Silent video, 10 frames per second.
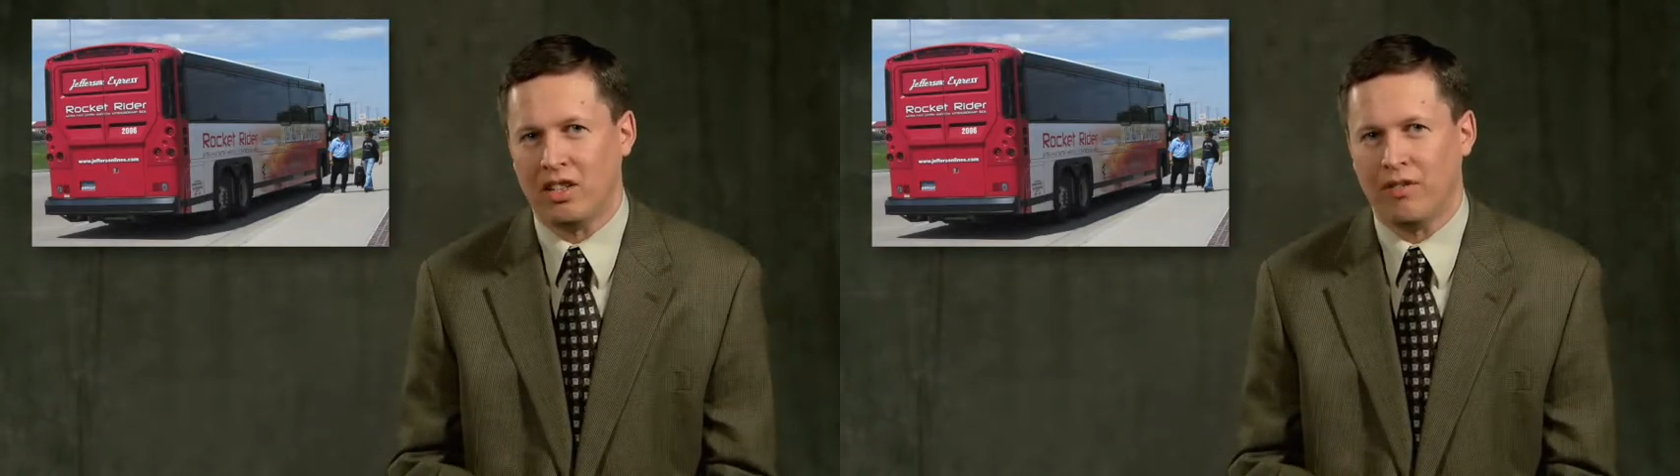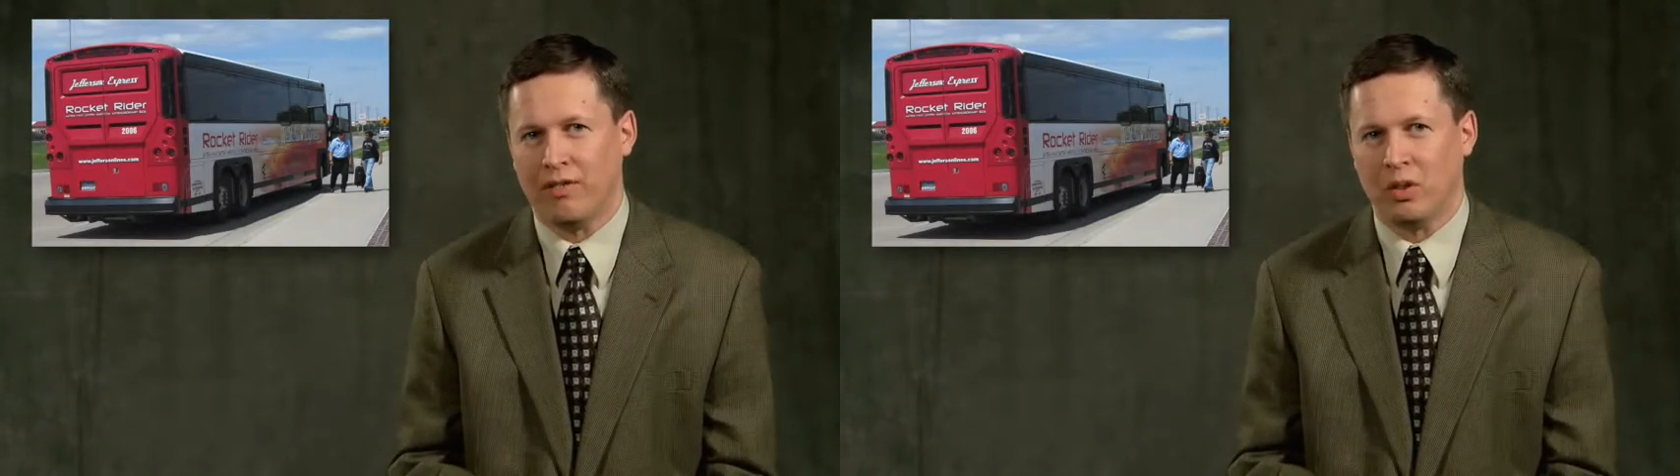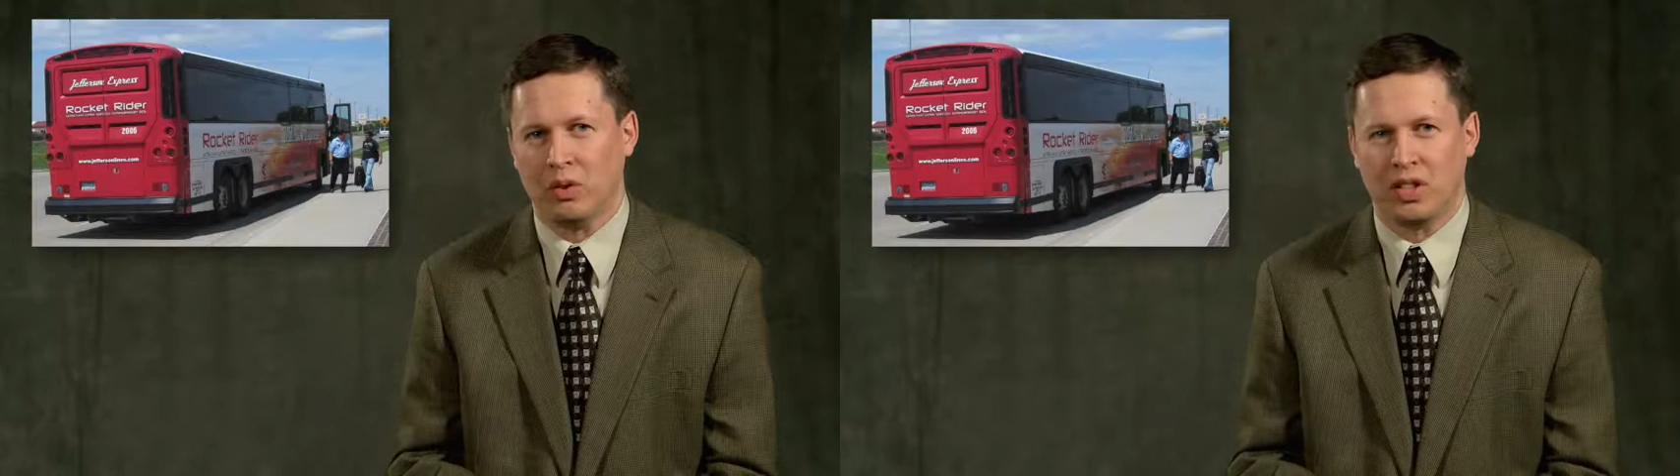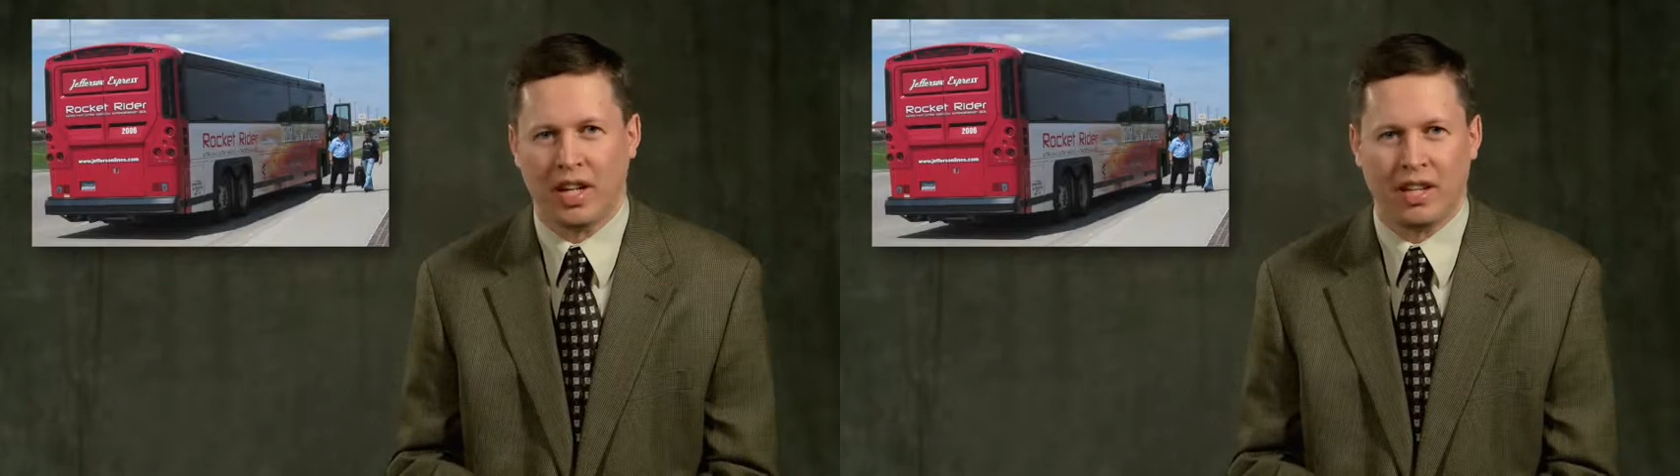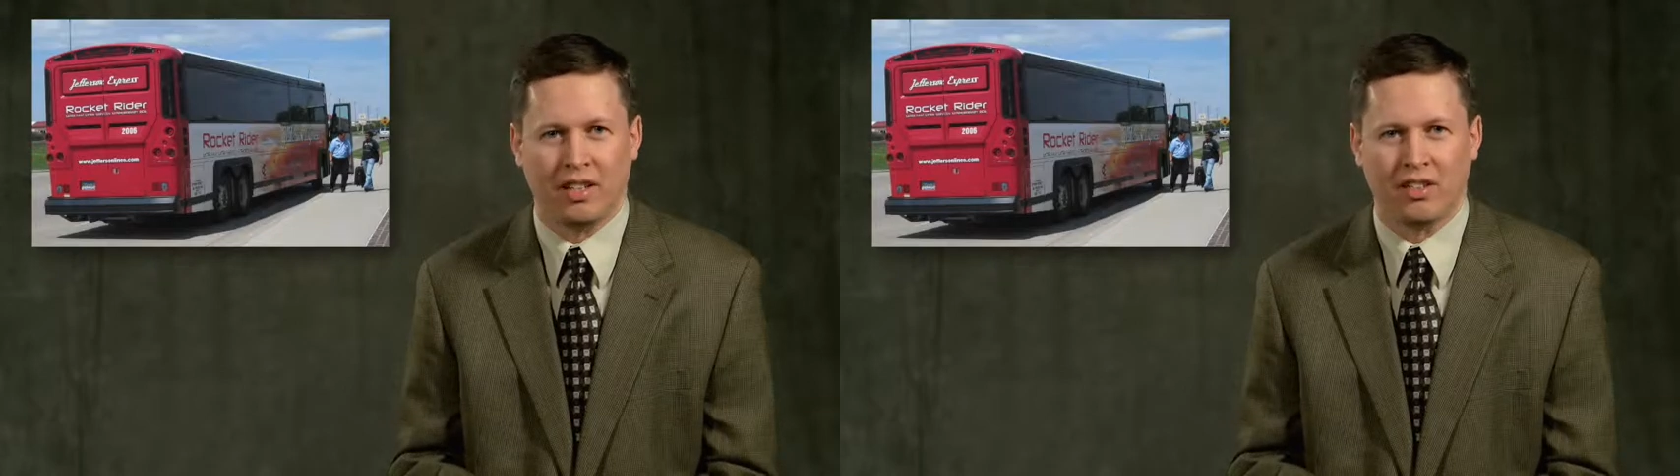if you
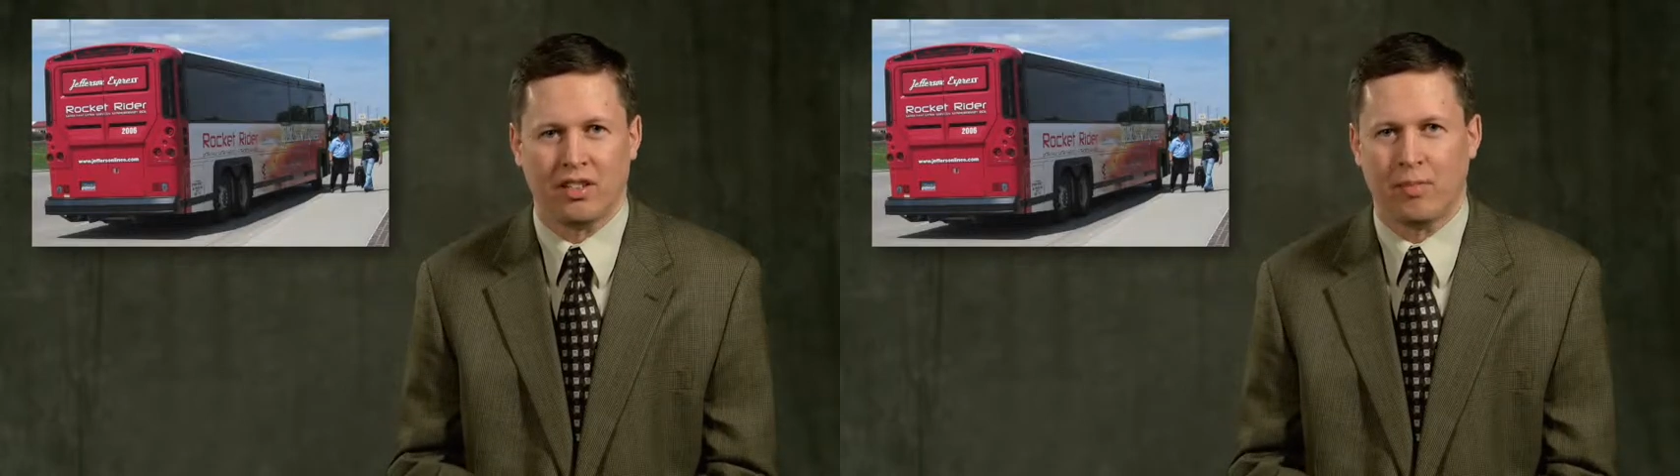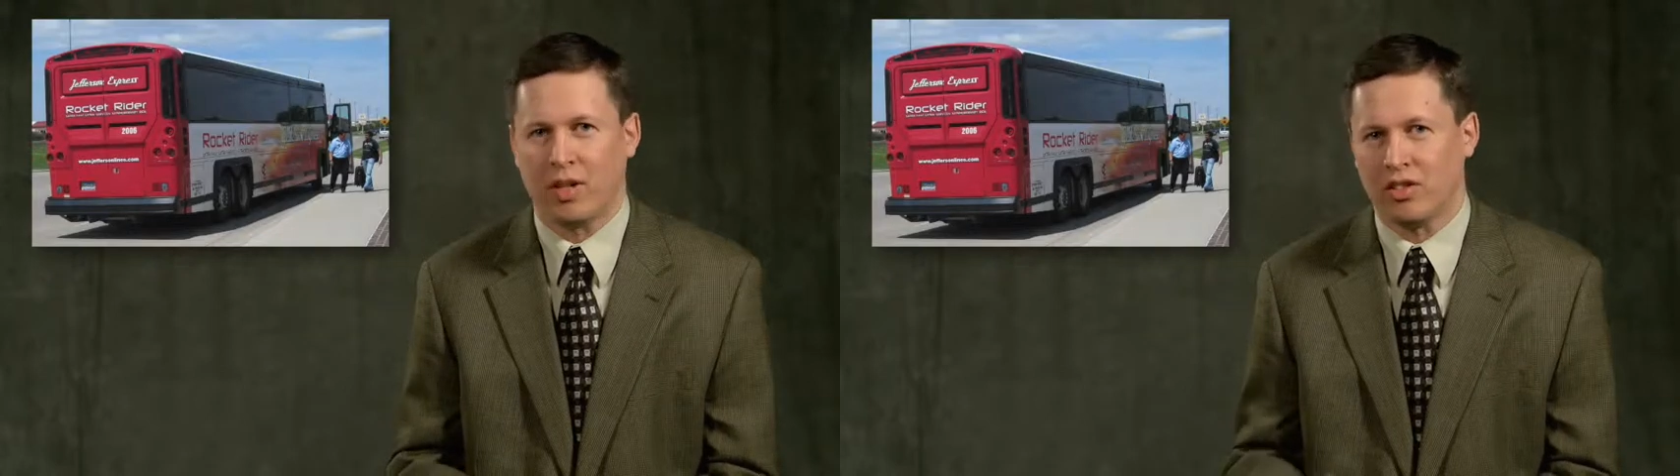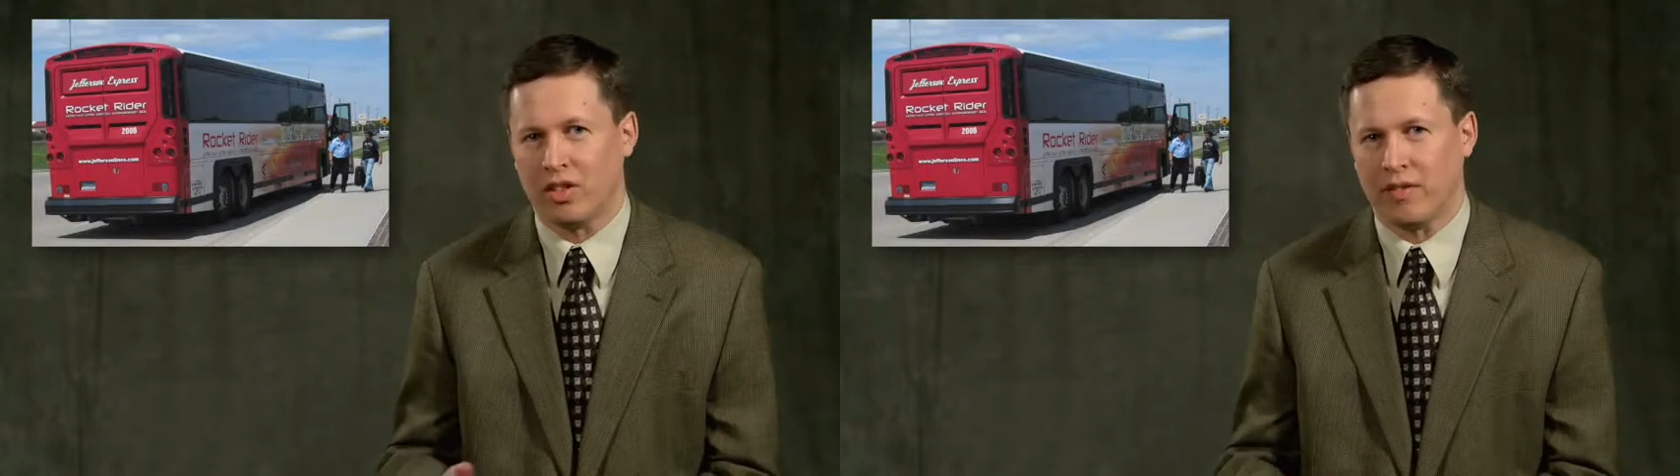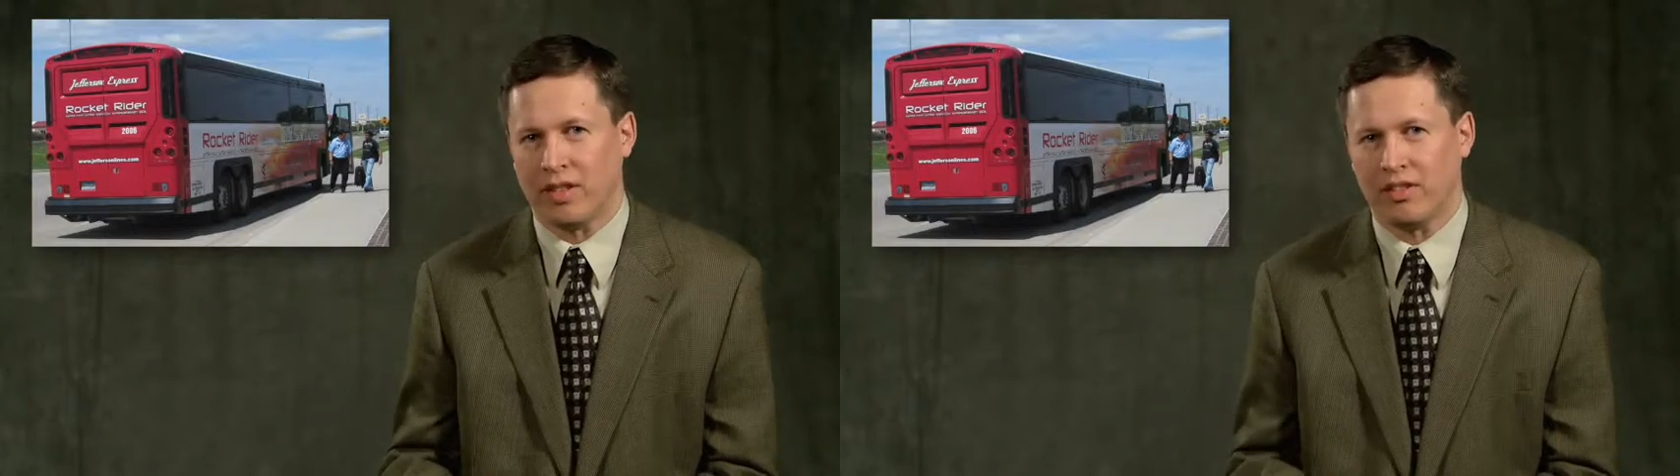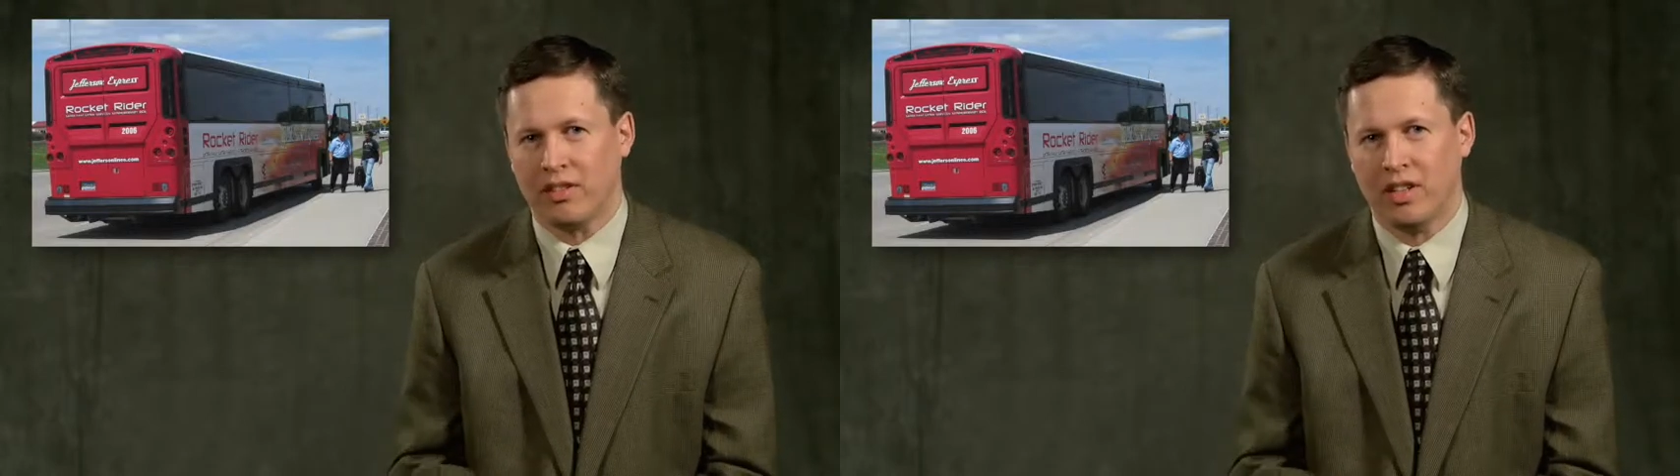changed the bus
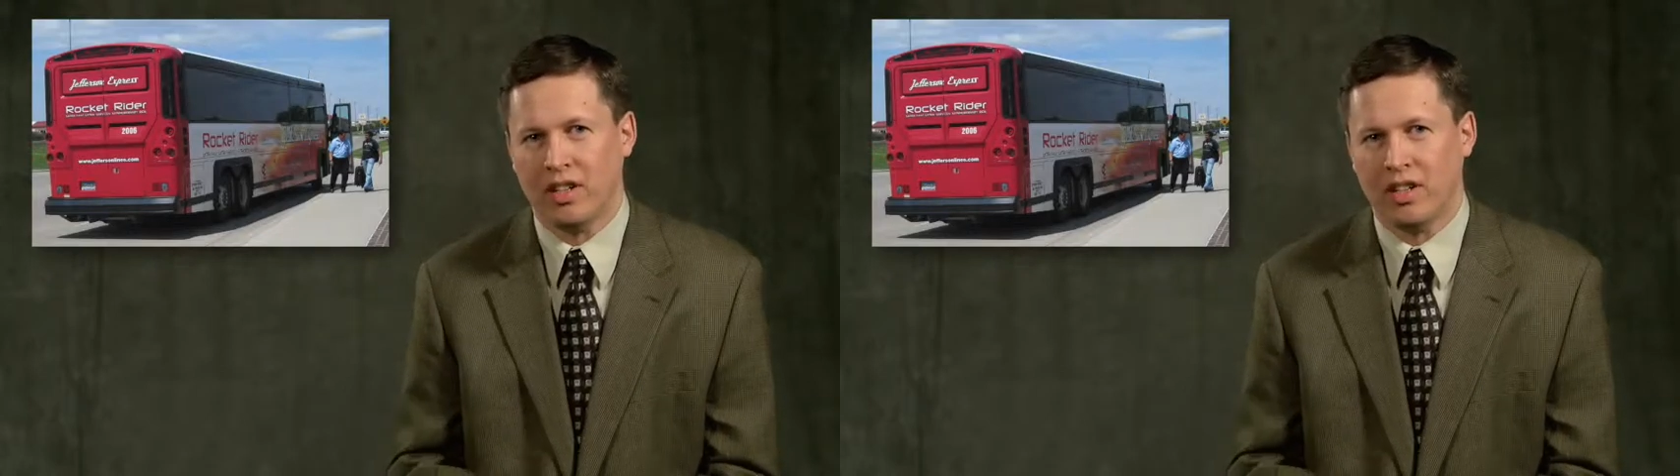service